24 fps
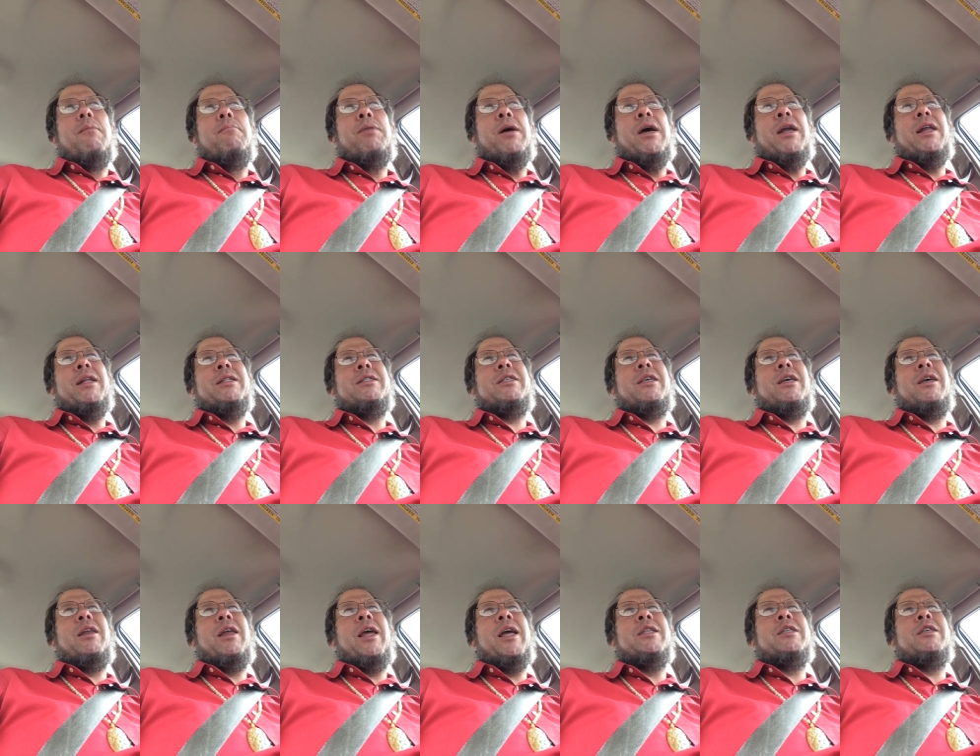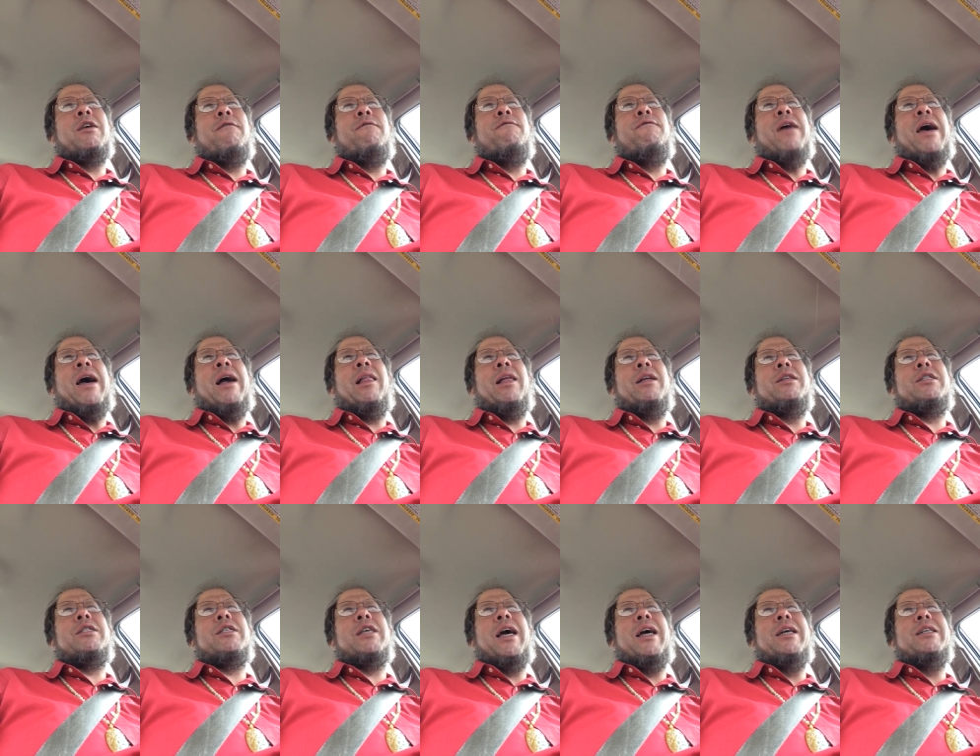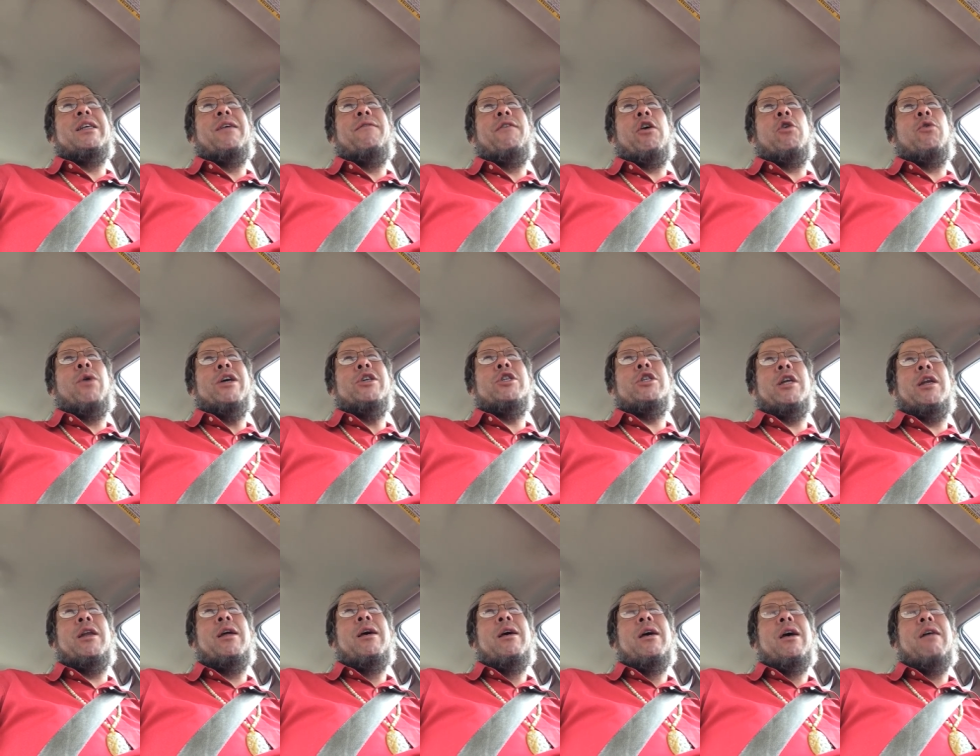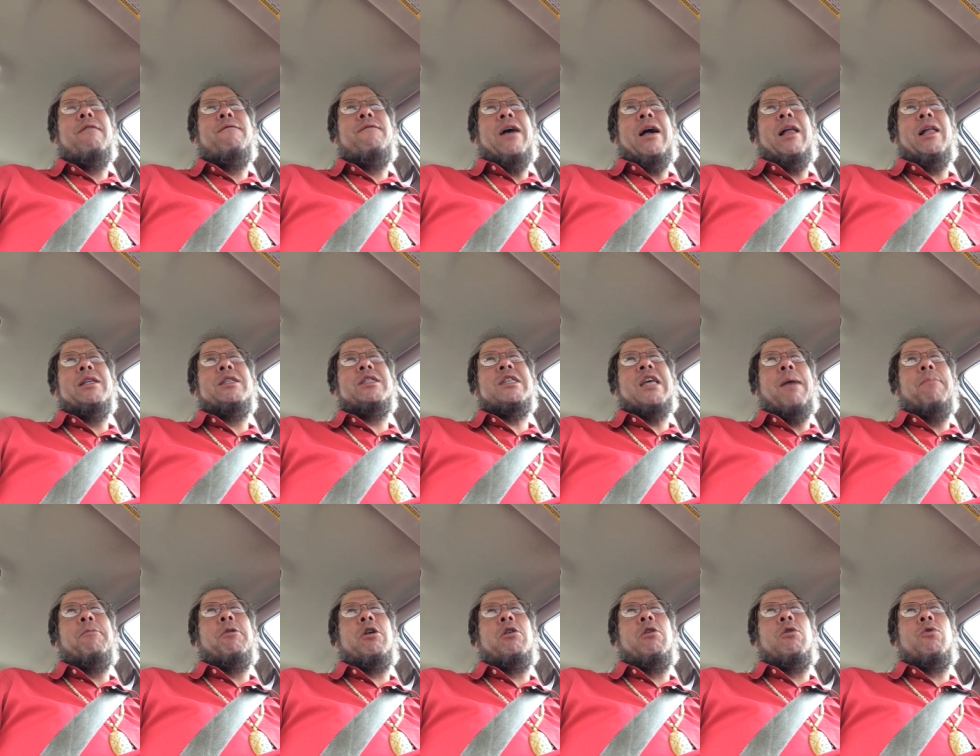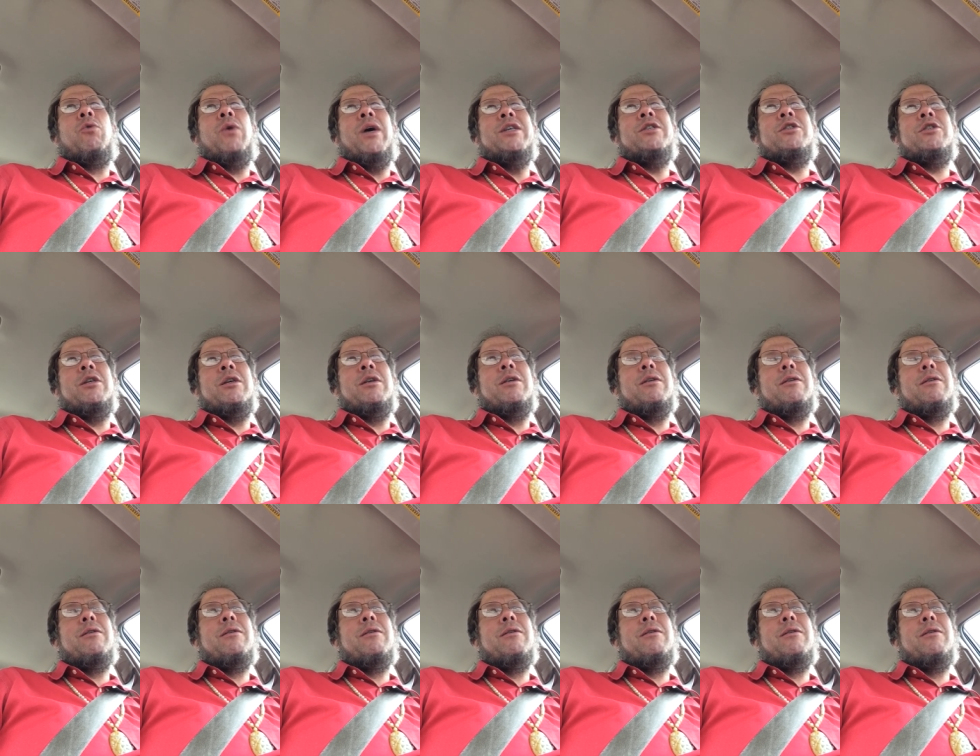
but it's a, it's a valid scientific question, a valid skeptical question.